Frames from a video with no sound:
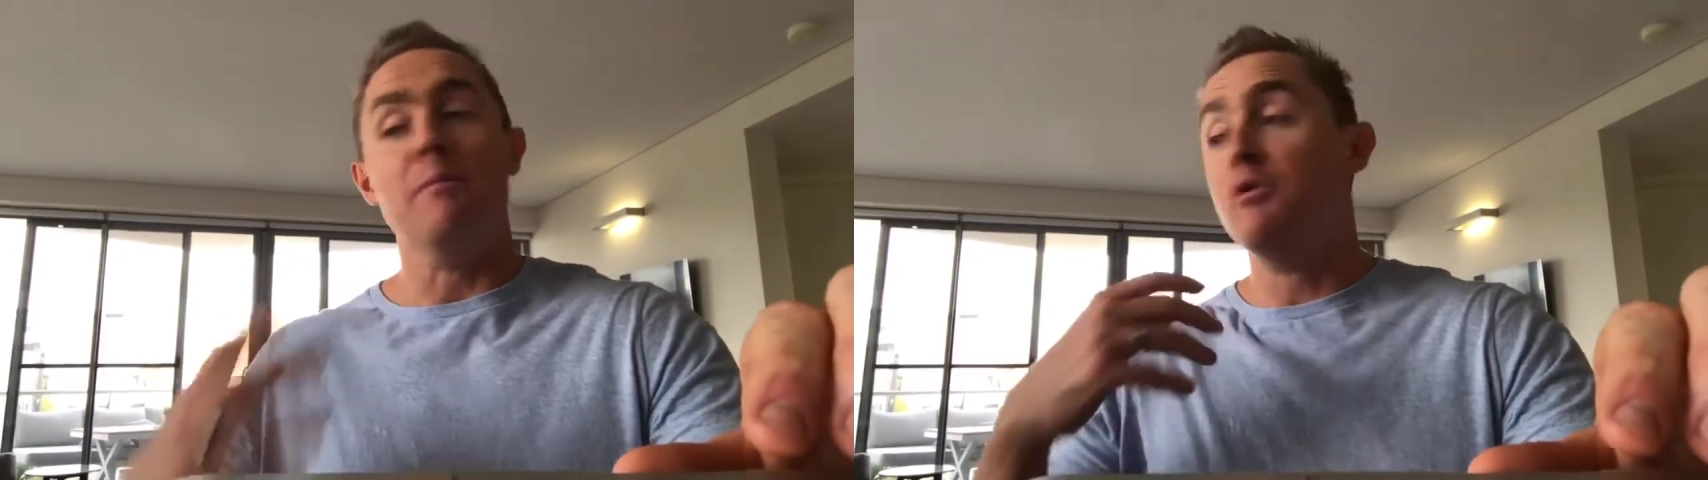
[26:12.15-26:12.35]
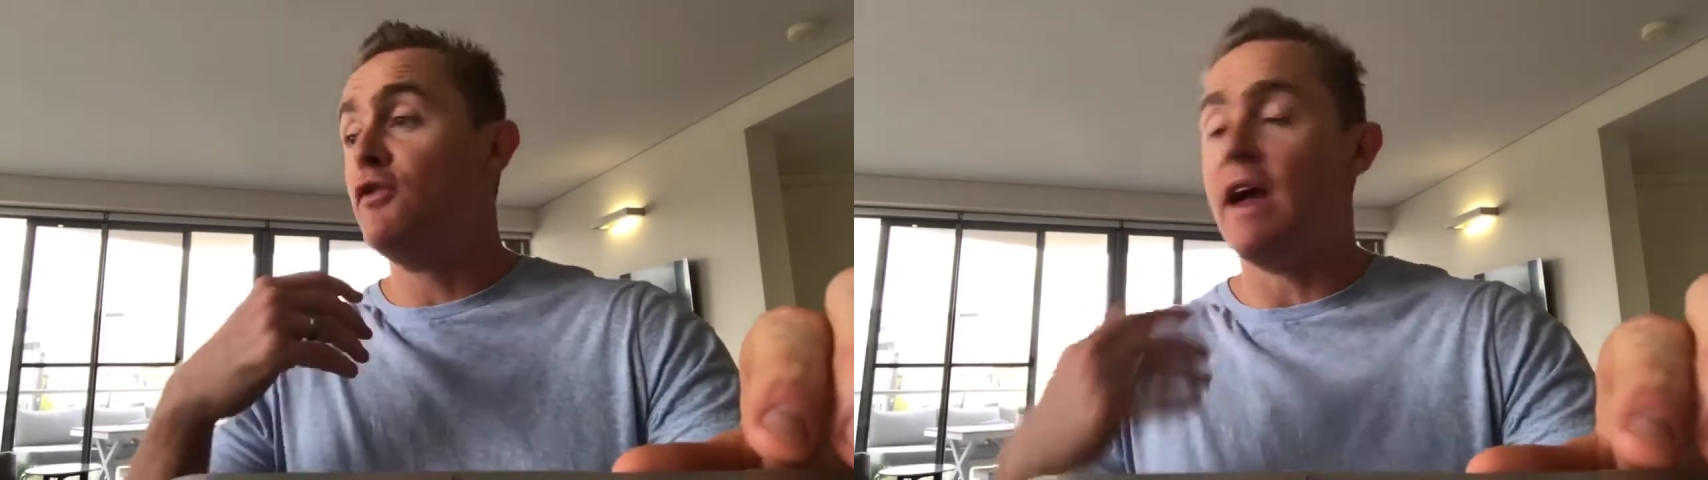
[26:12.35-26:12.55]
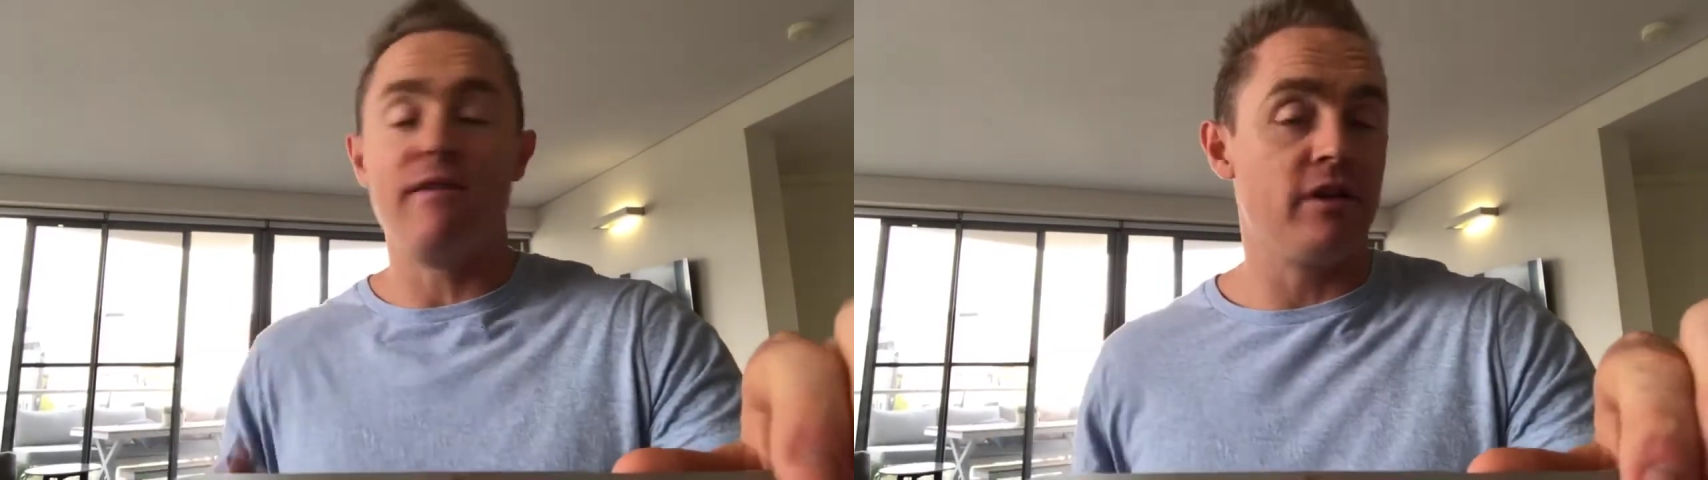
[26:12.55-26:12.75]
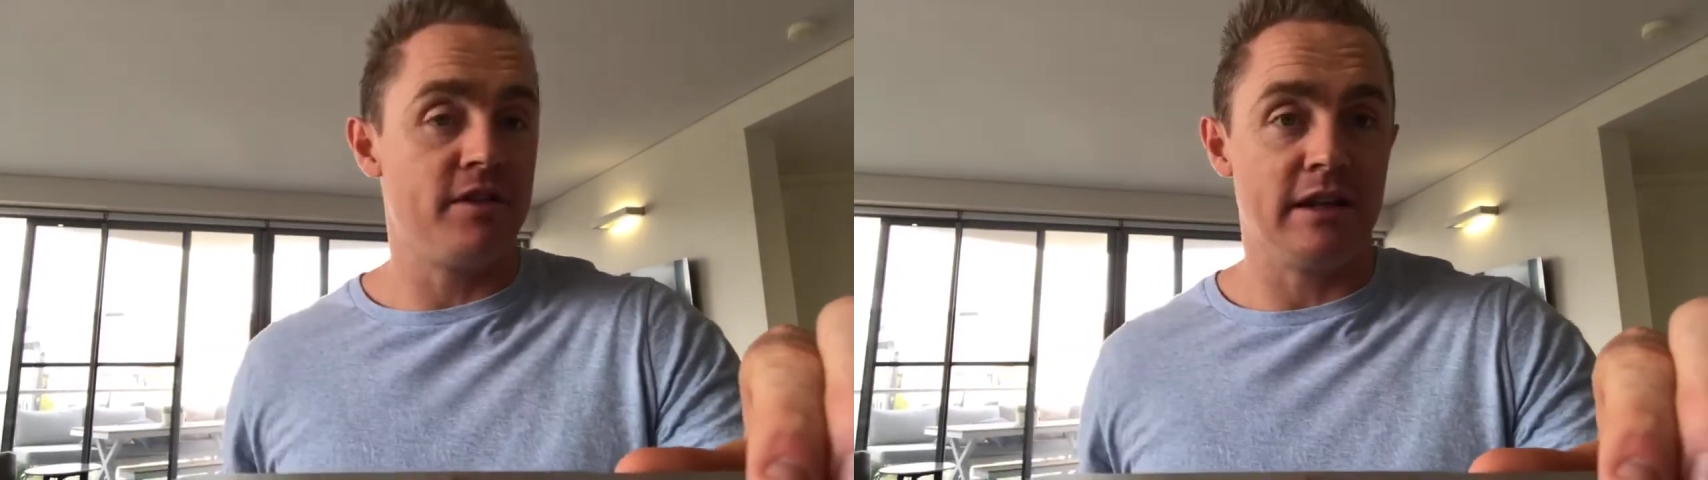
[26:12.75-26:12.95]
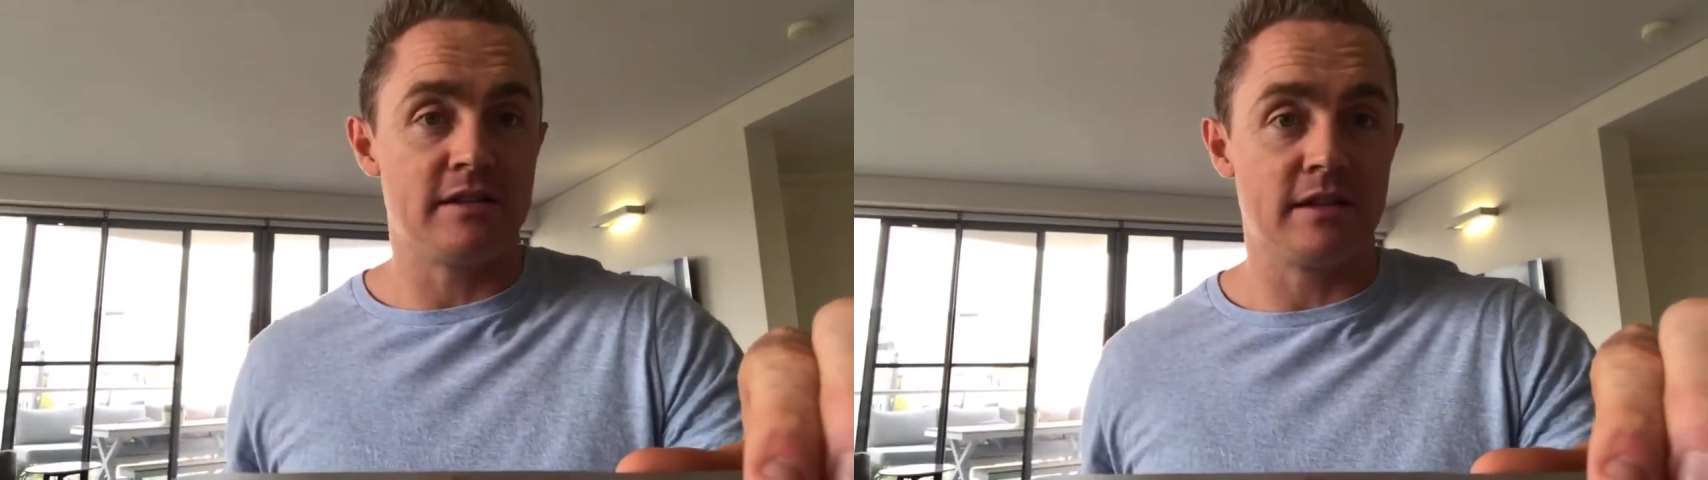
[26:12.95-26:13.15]
Move
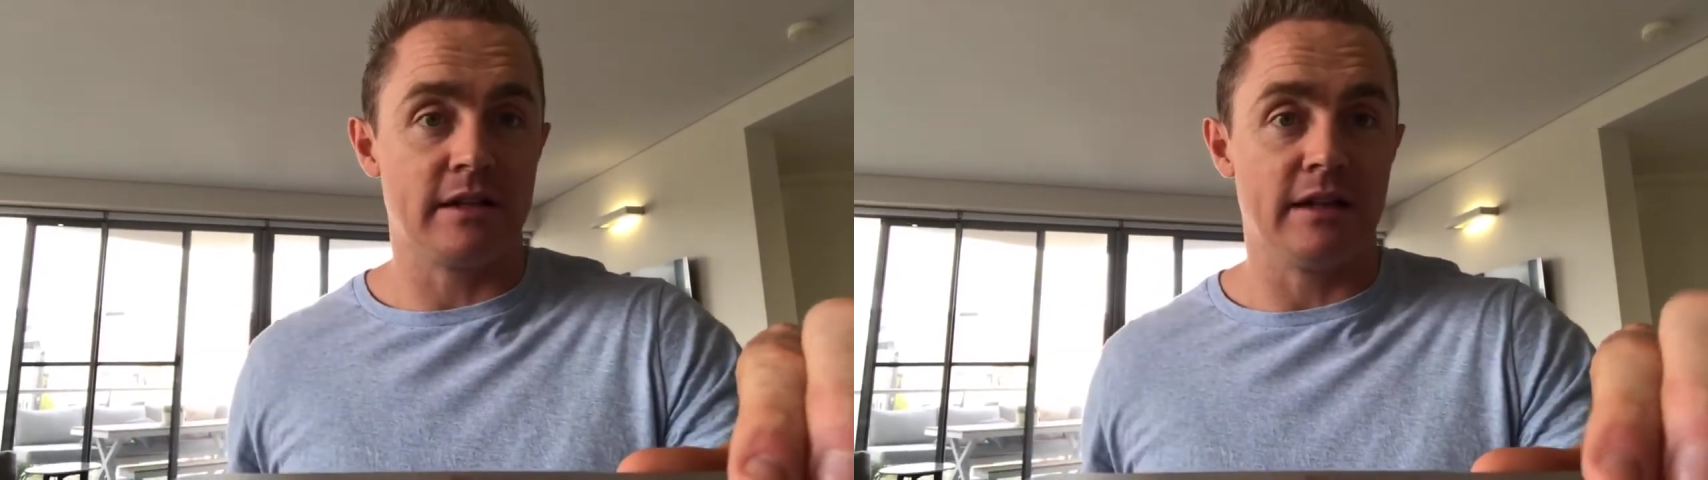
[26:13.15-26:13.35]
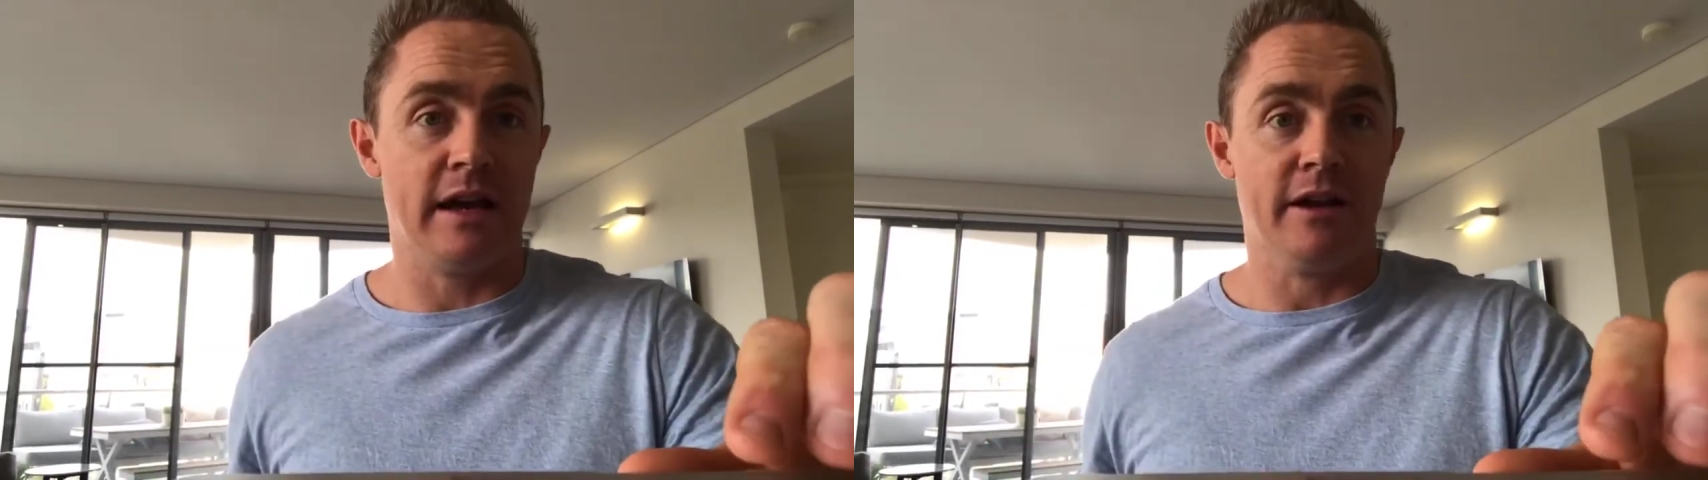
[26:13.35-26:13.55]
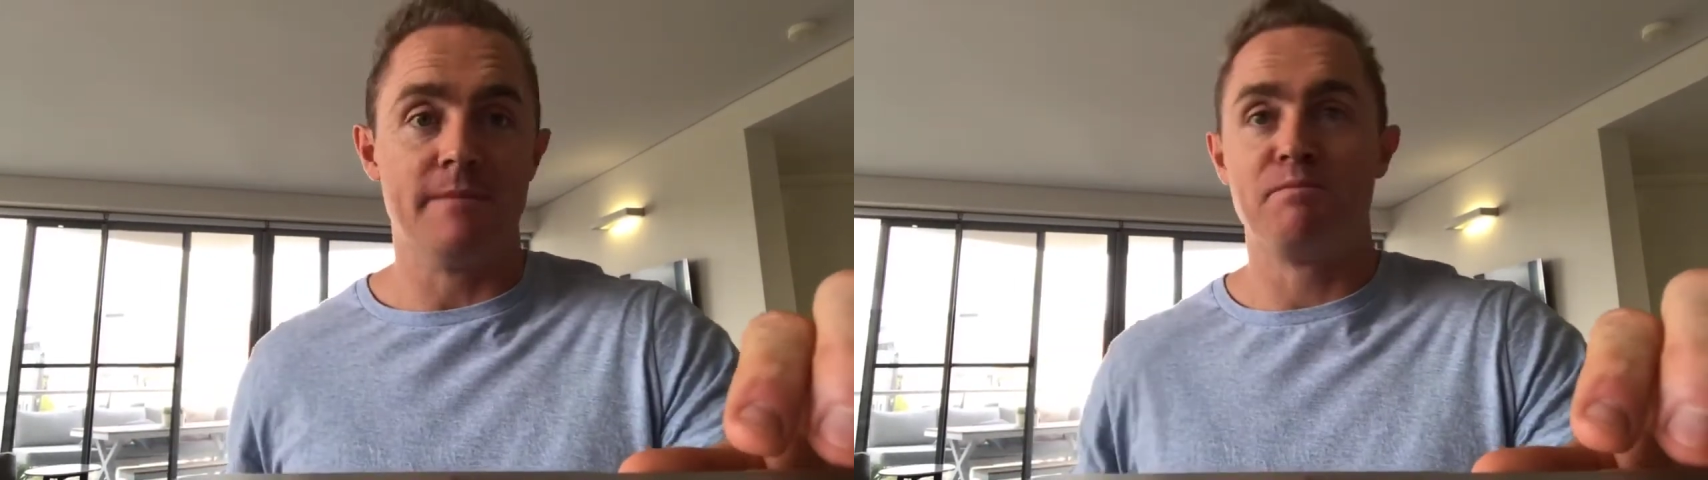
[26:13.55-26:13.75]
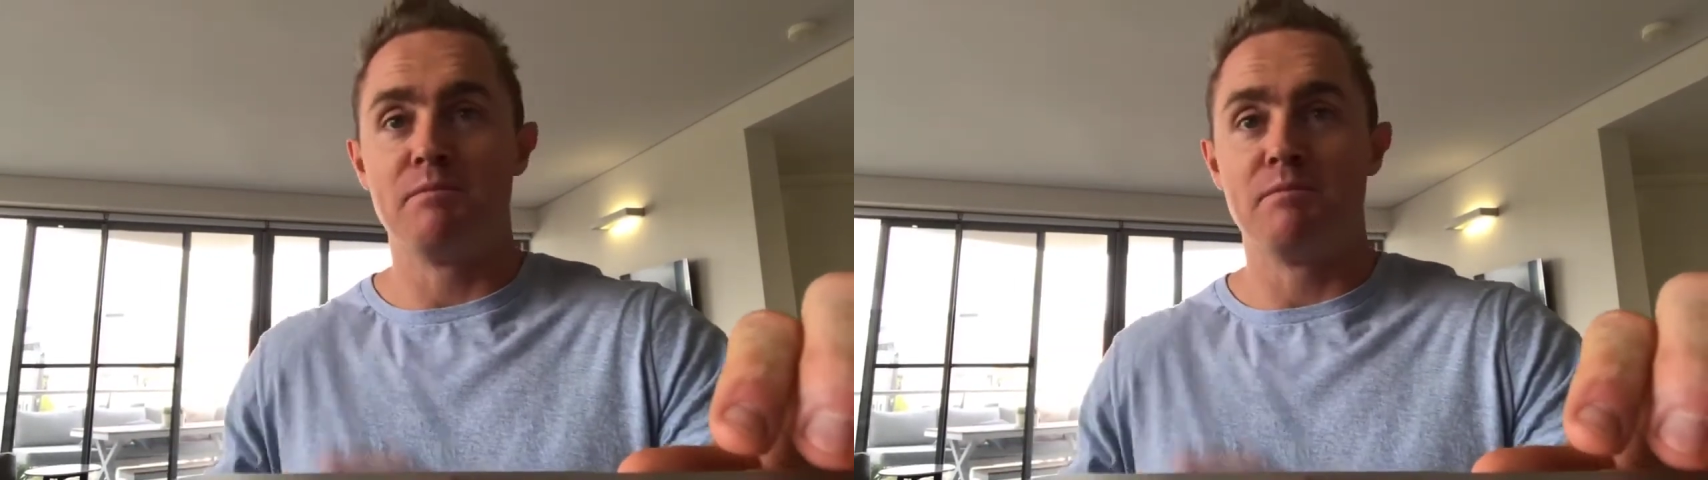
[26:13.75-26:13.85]
everything to the cloud.